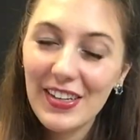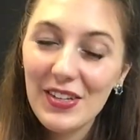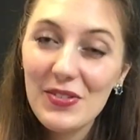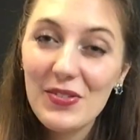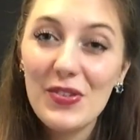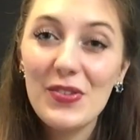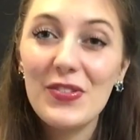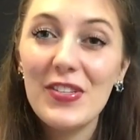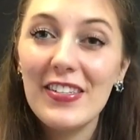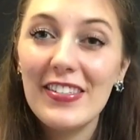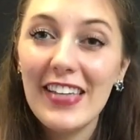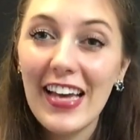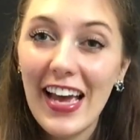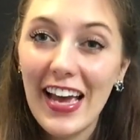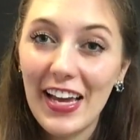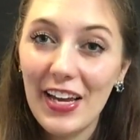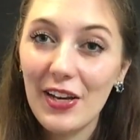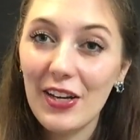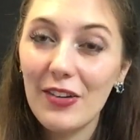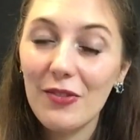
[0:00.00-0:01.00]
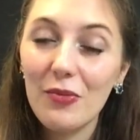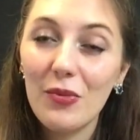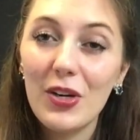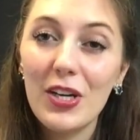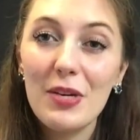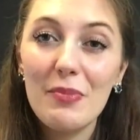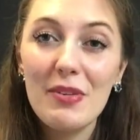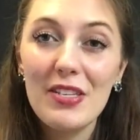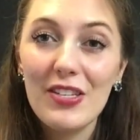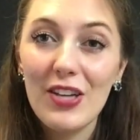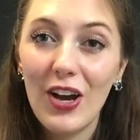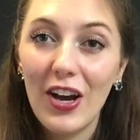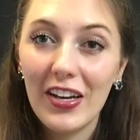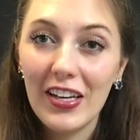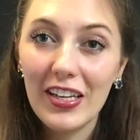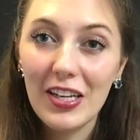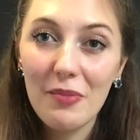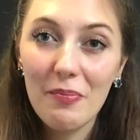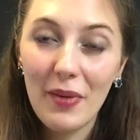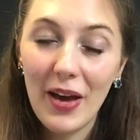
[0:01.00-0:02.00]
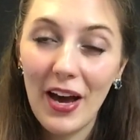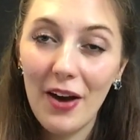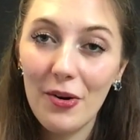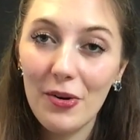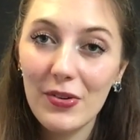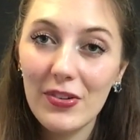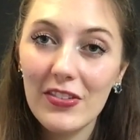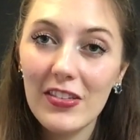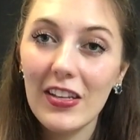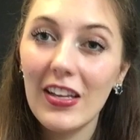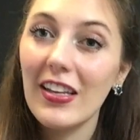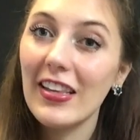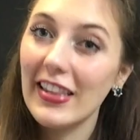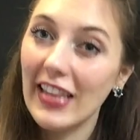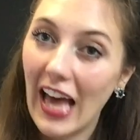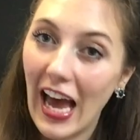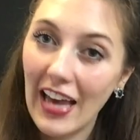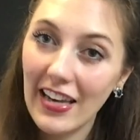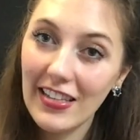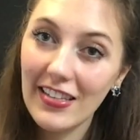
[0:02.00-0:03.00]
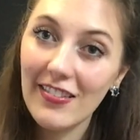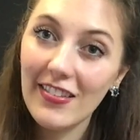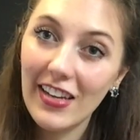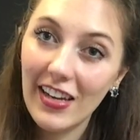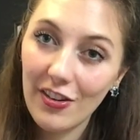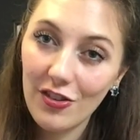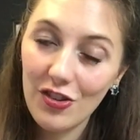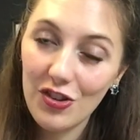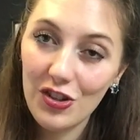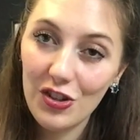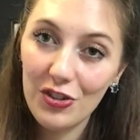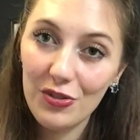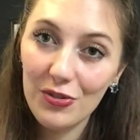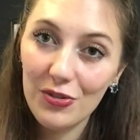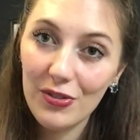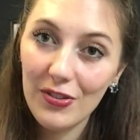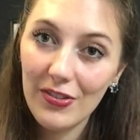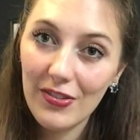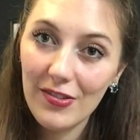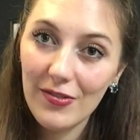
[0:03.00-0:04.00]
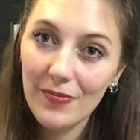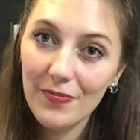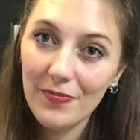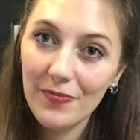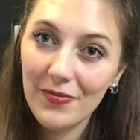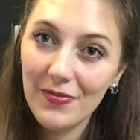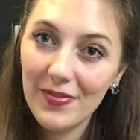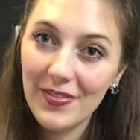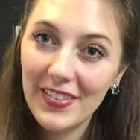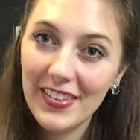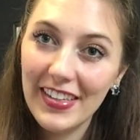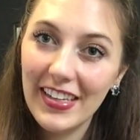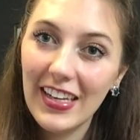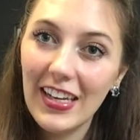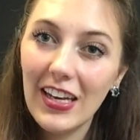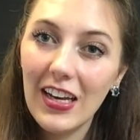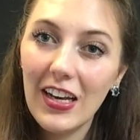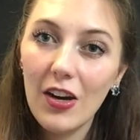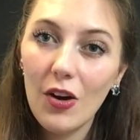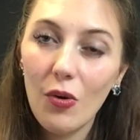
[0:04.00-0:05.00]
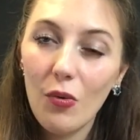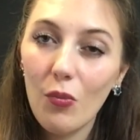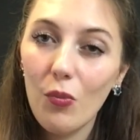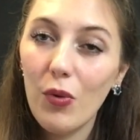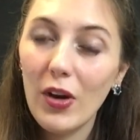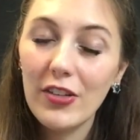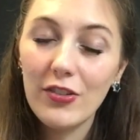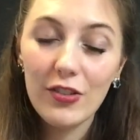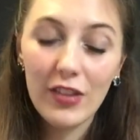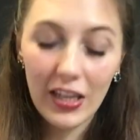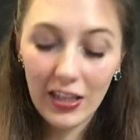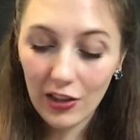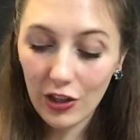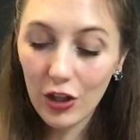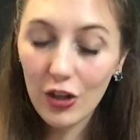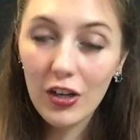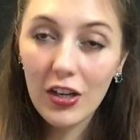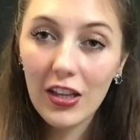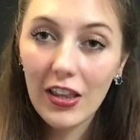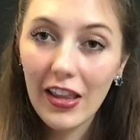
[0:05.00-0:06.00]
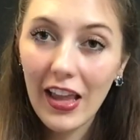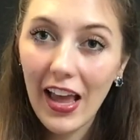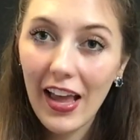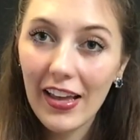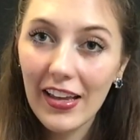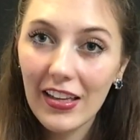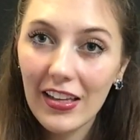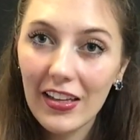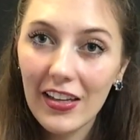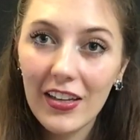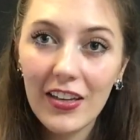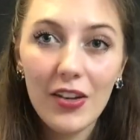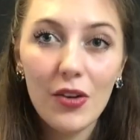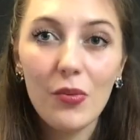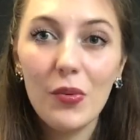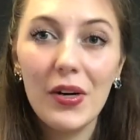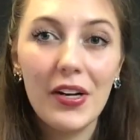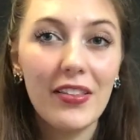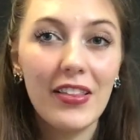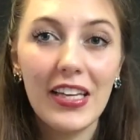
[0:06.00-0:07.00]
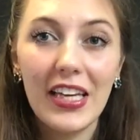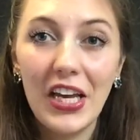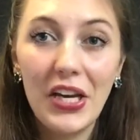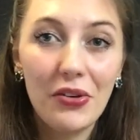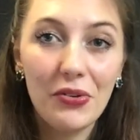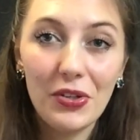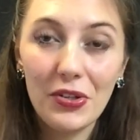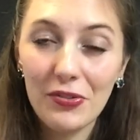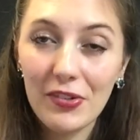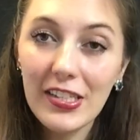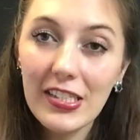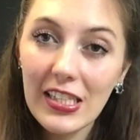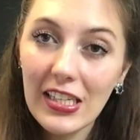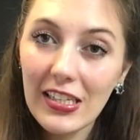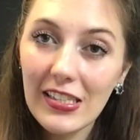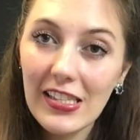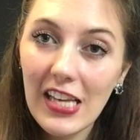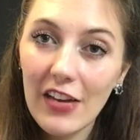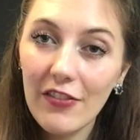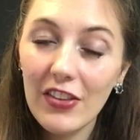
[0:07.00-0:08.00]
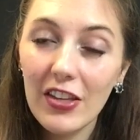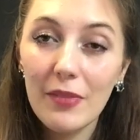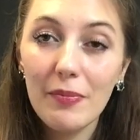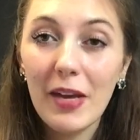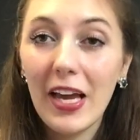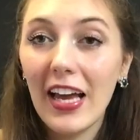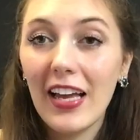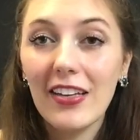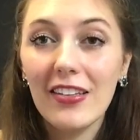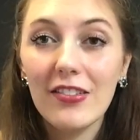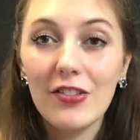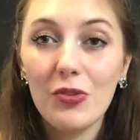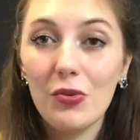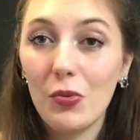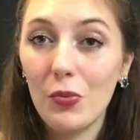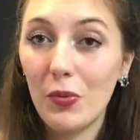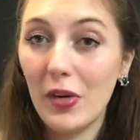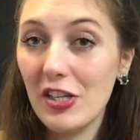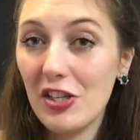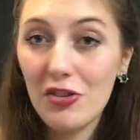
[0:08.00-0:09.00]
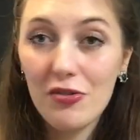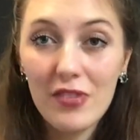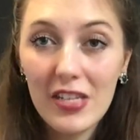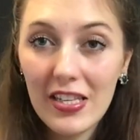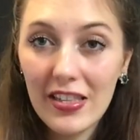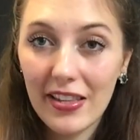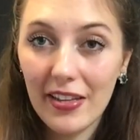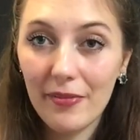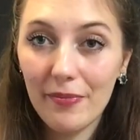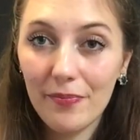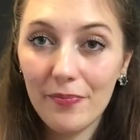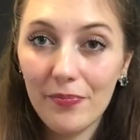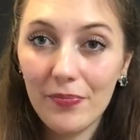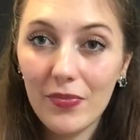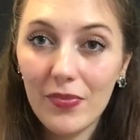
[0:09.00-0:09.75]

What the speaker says: So today we're going to be talking about Latin dance shoes. What do they look like? What are the characteristics of them? And when do you need them?